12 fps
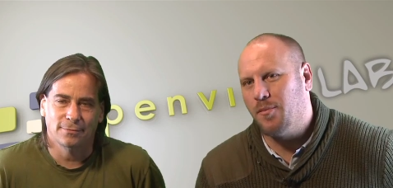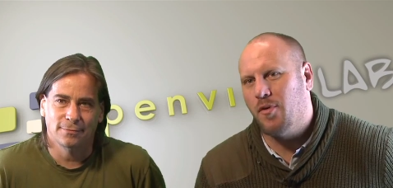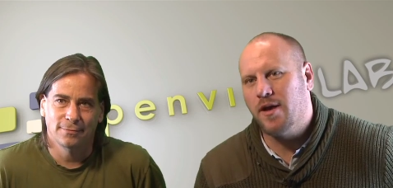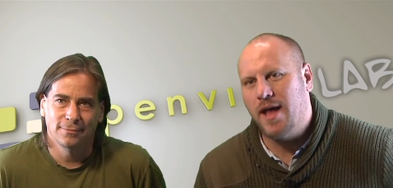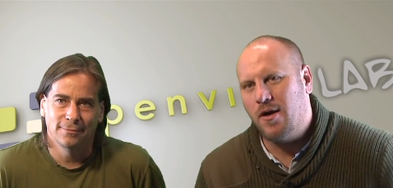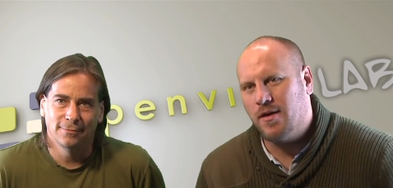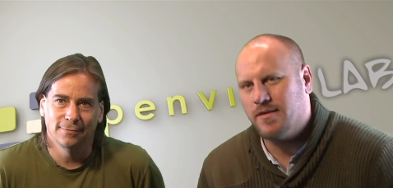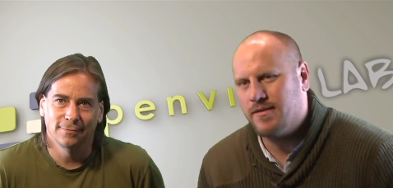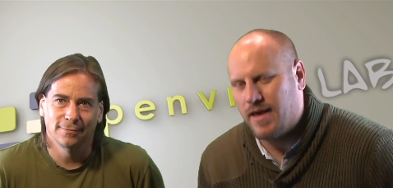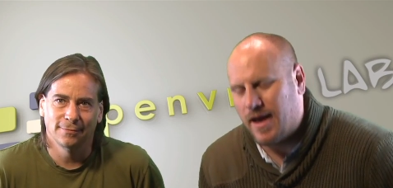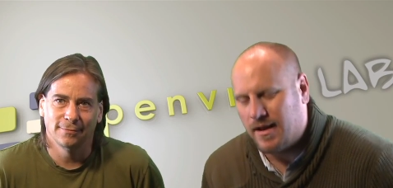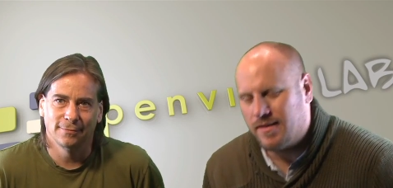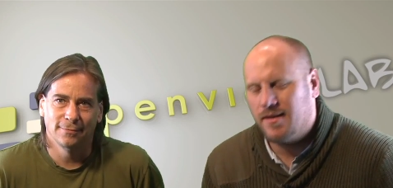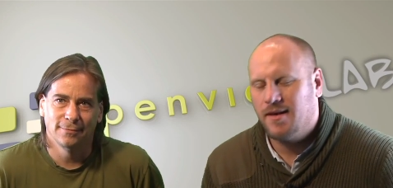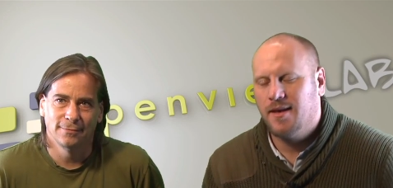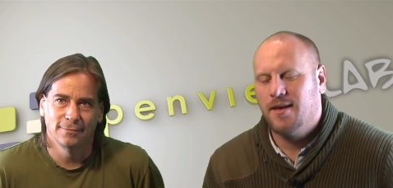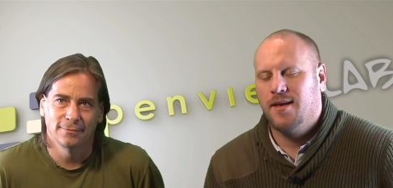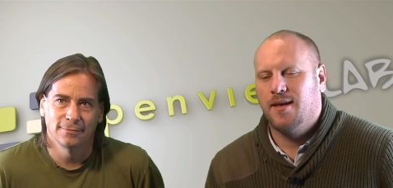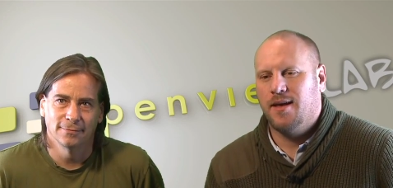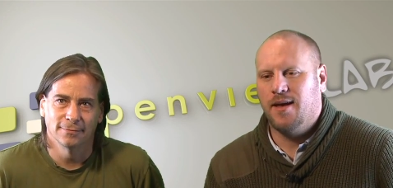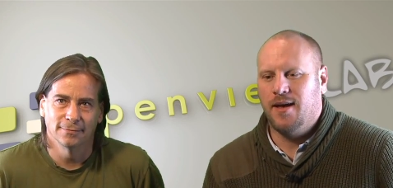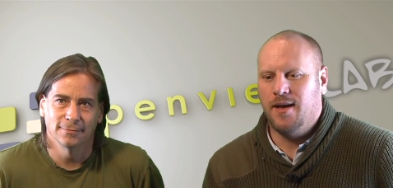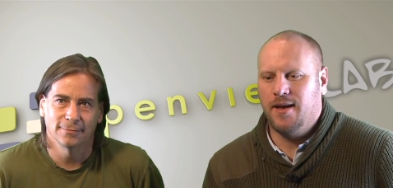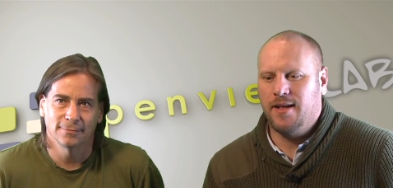Speaker 1: to point out is that
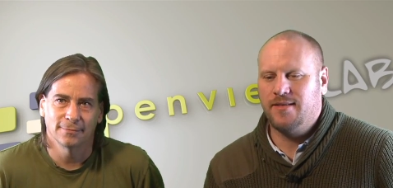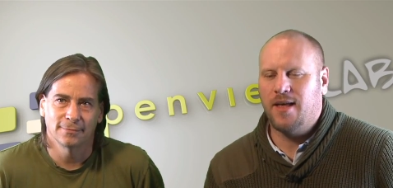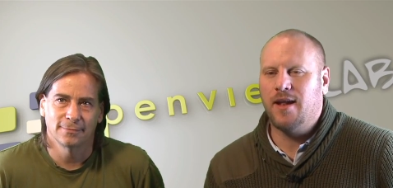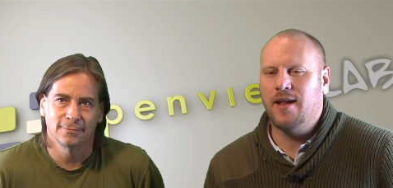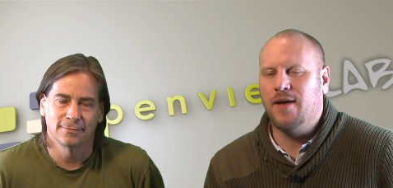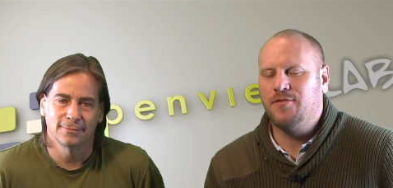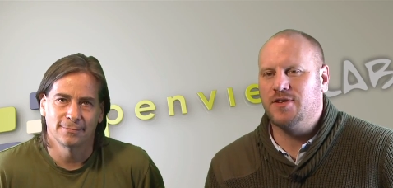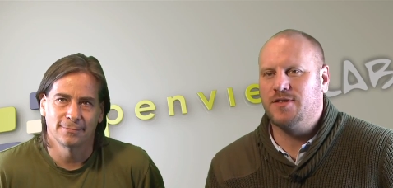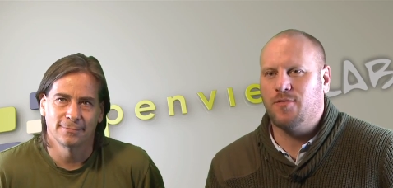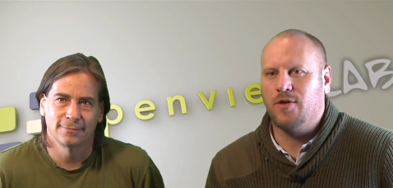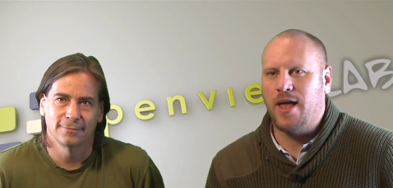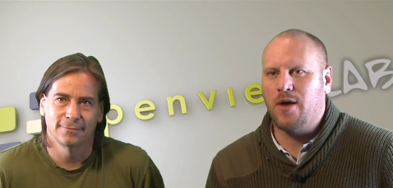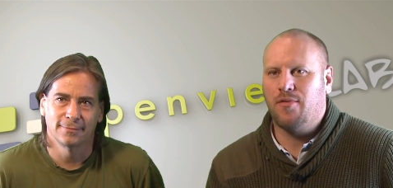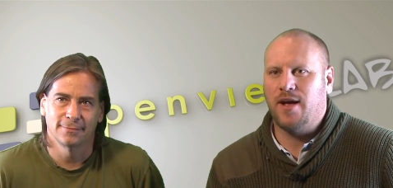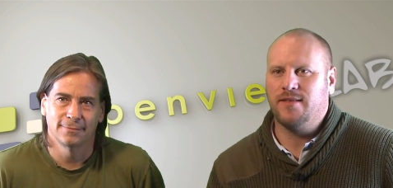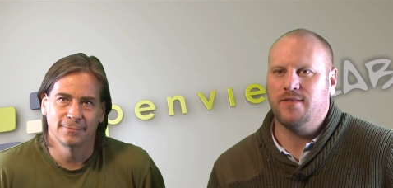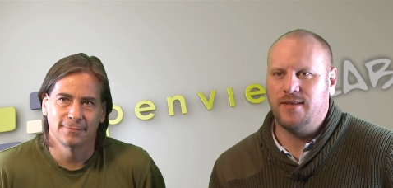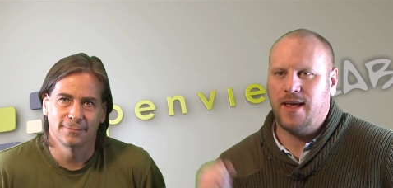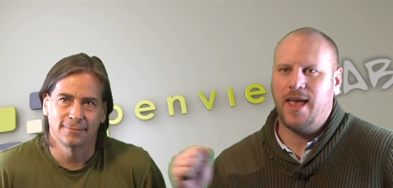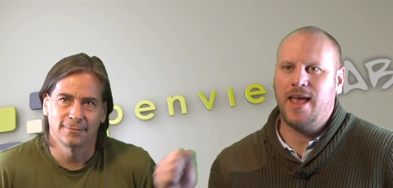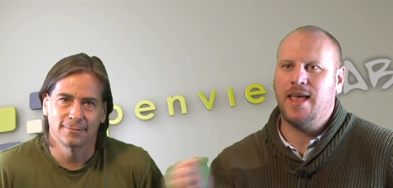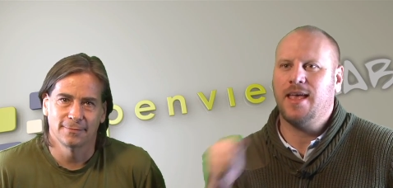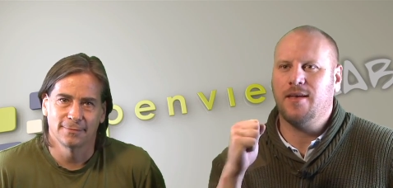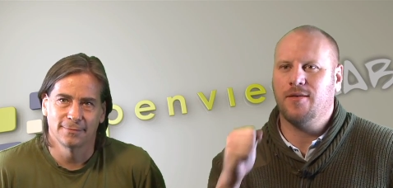uh, it's not enough just for an enterprise to say,
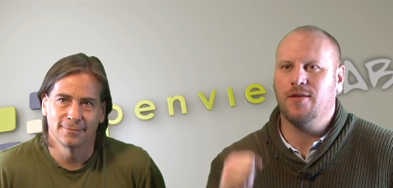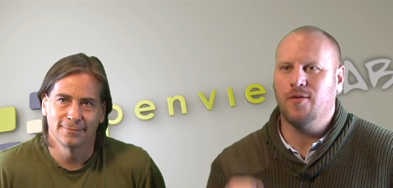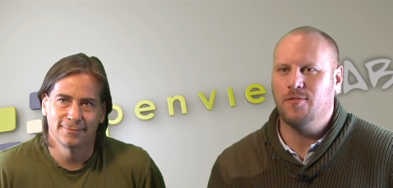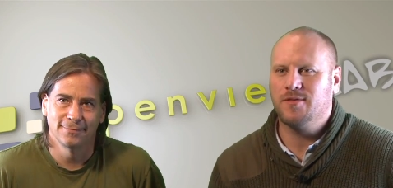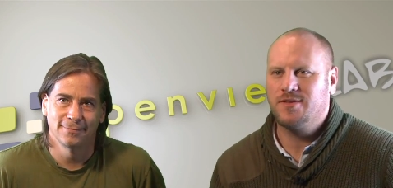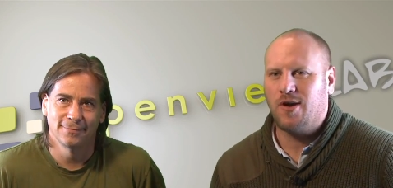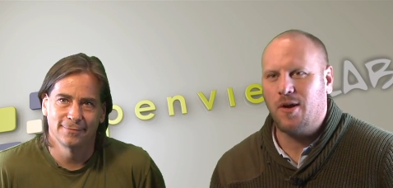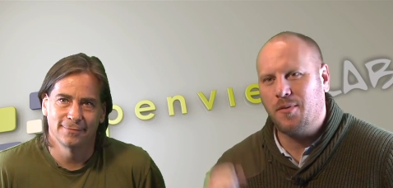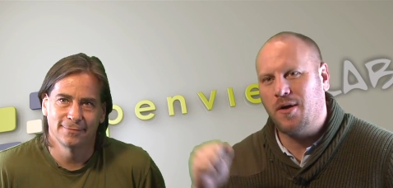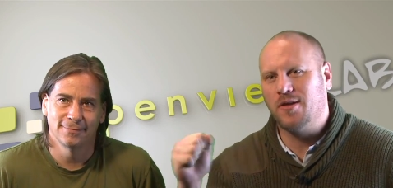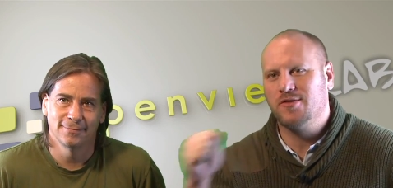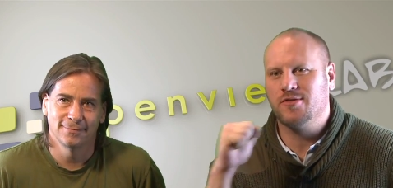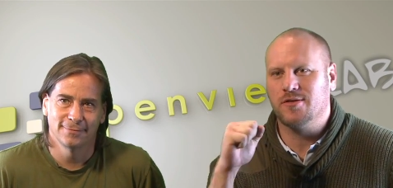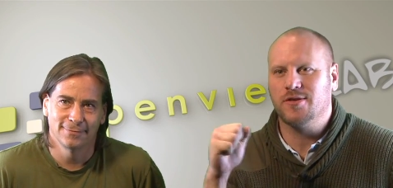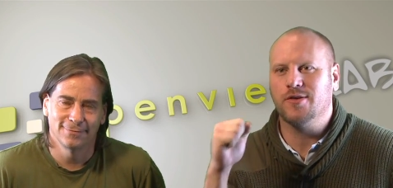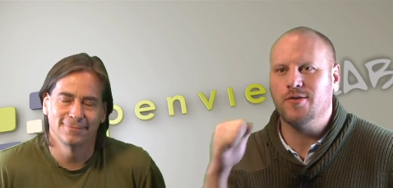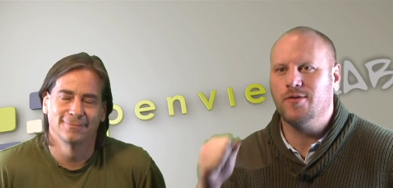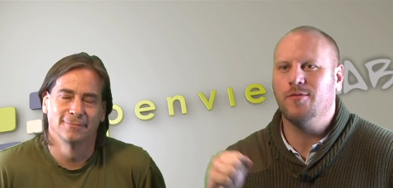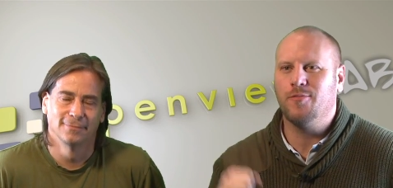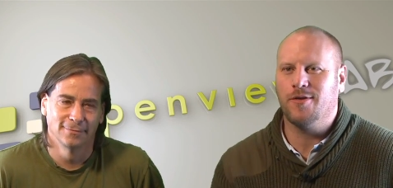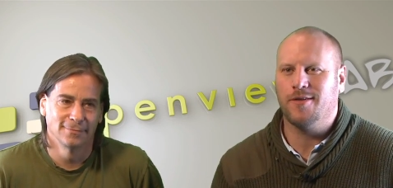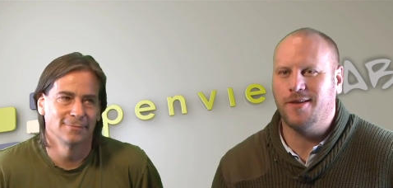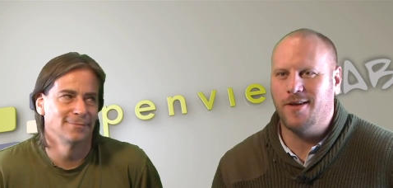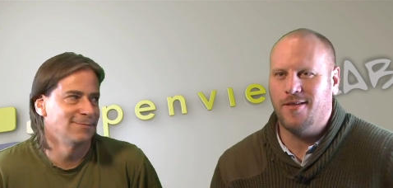hey, you know, startup culture, dude. We're,
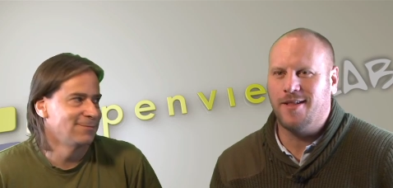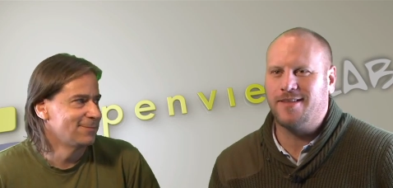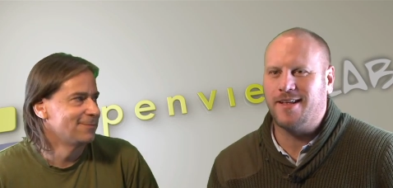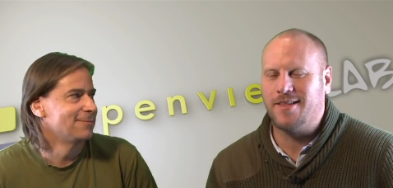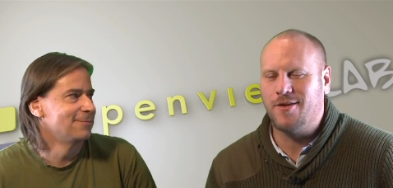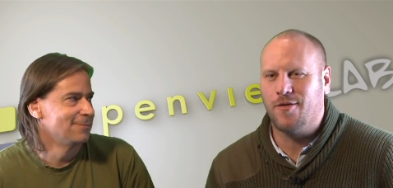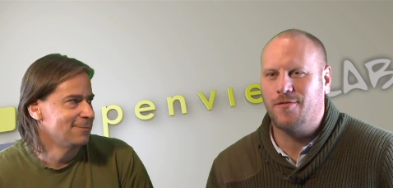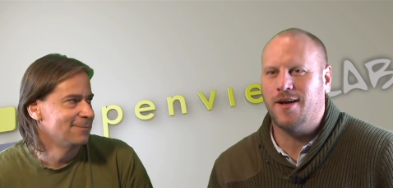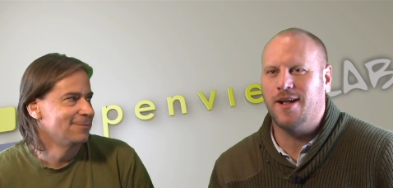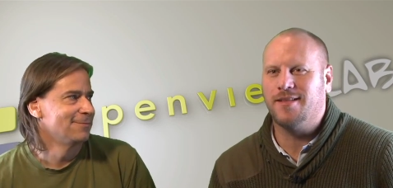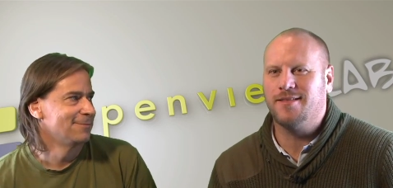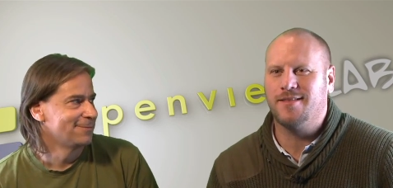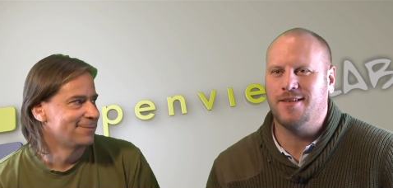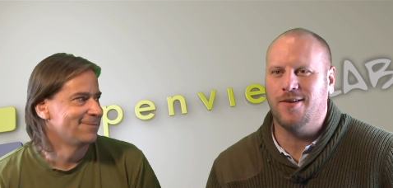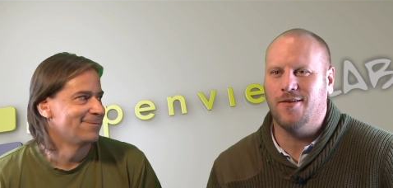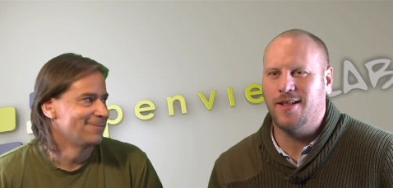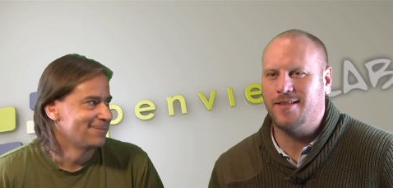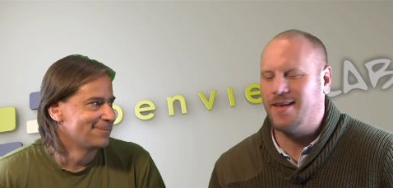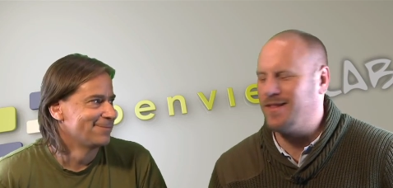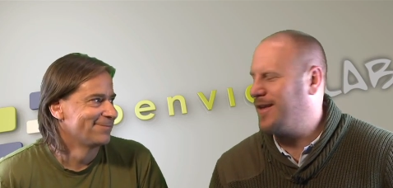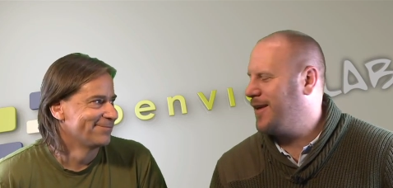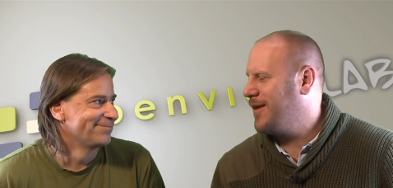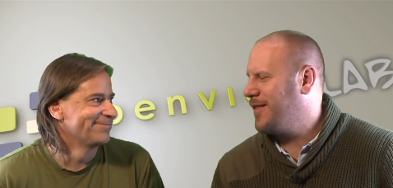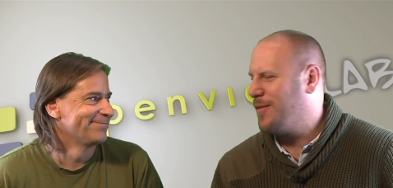you know, let's get the Nerf guns. You know, let's get
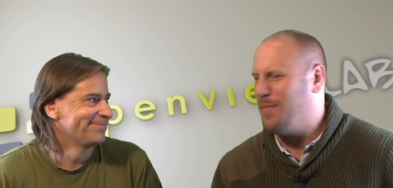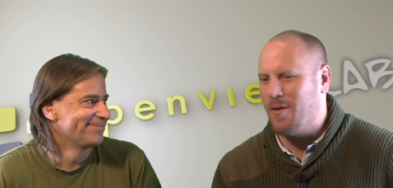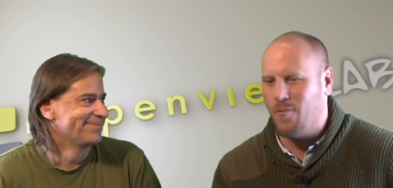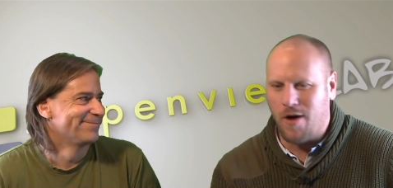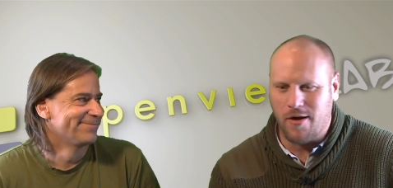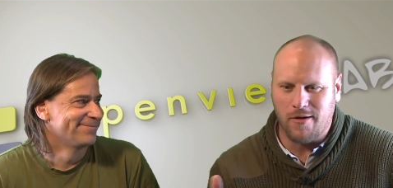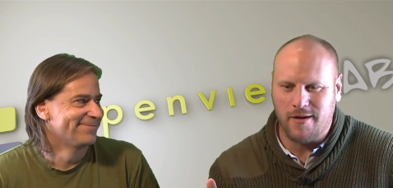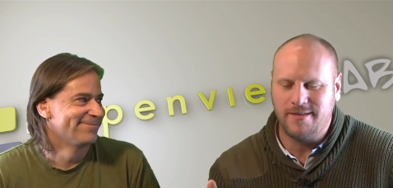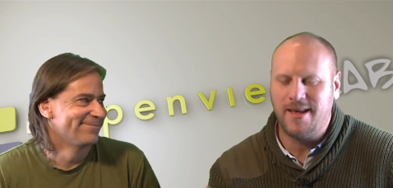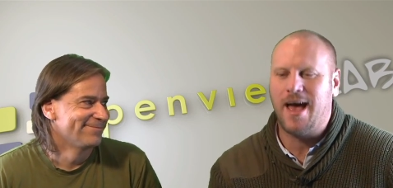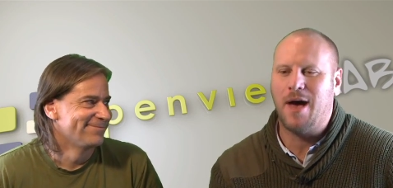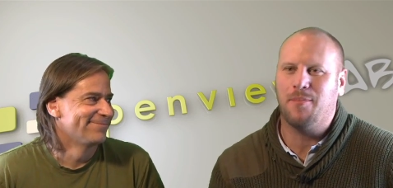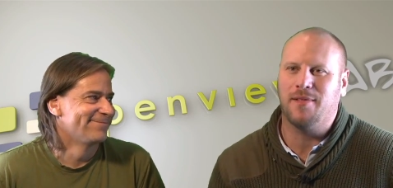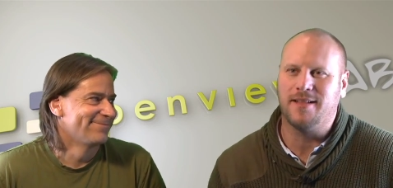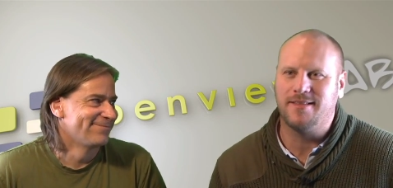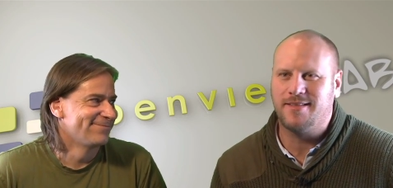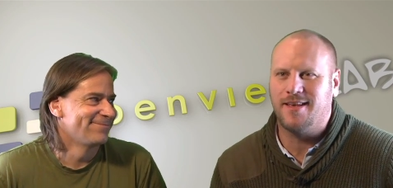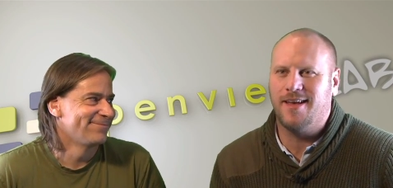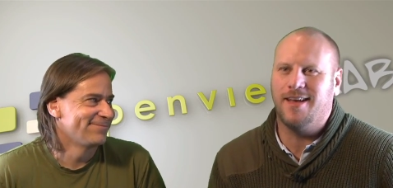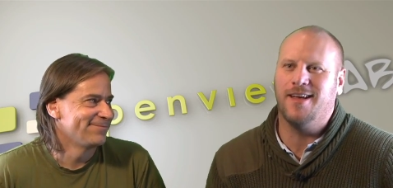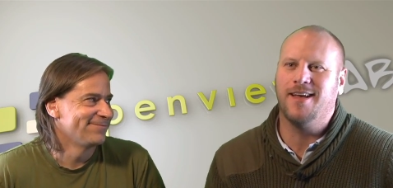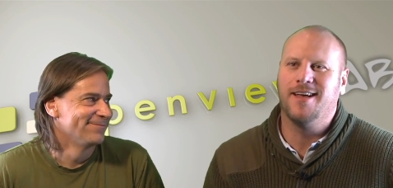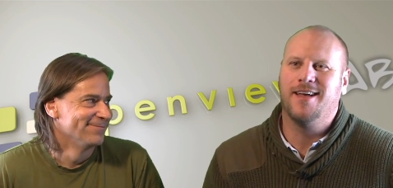the the mint water on tap. Let's, uh,